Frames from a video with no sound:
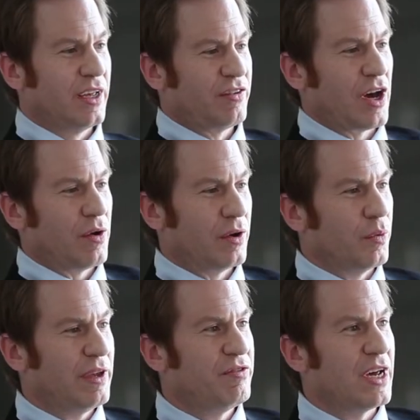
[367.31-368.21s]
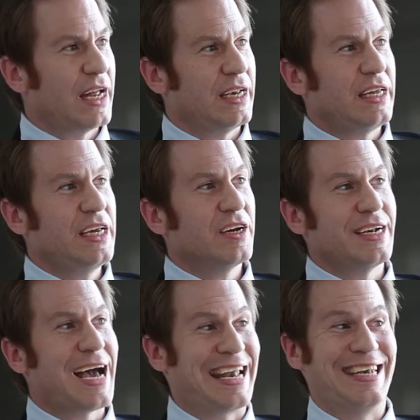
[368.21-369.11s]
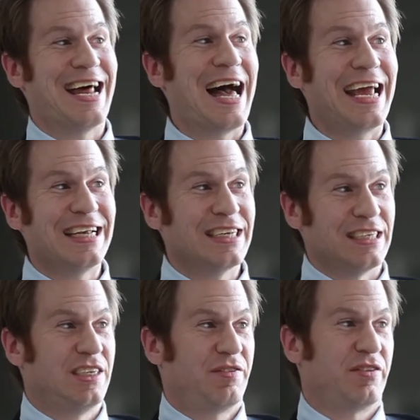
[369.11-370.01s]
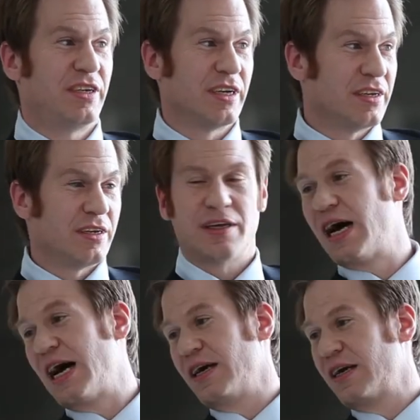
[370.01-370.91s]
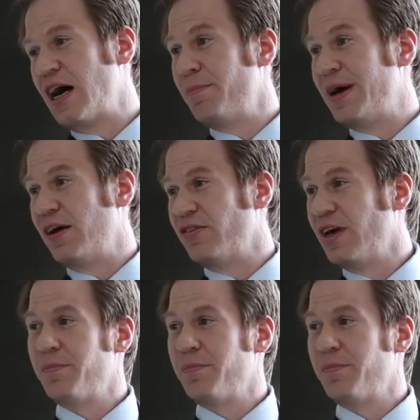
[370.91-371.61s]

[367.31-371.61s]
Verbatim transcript: So we've done here not nine different uh, compounds,